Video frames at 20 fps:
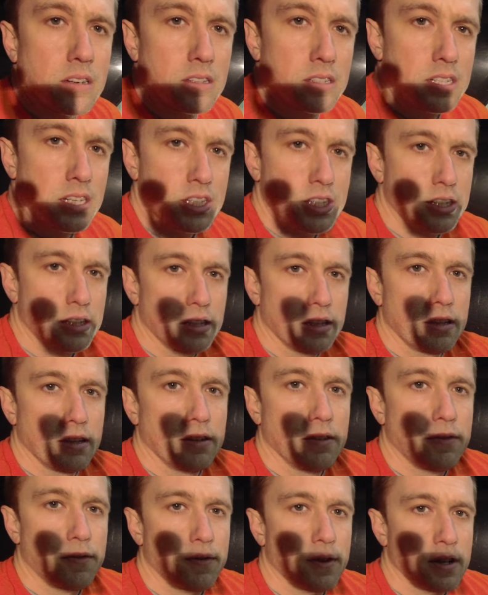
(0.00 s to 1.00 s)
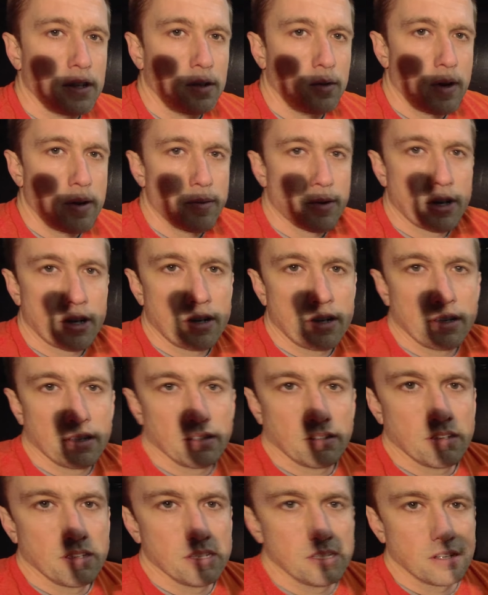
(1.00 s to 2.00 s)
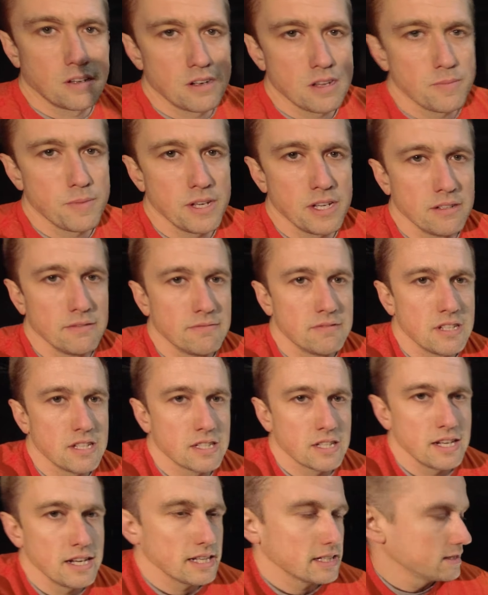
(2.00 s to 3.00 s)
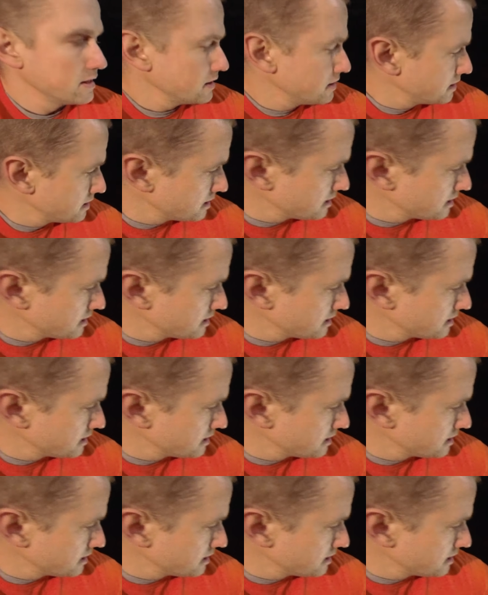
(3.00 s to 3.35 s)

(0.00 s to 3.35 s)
attention to the front sway bar has already been disconnected.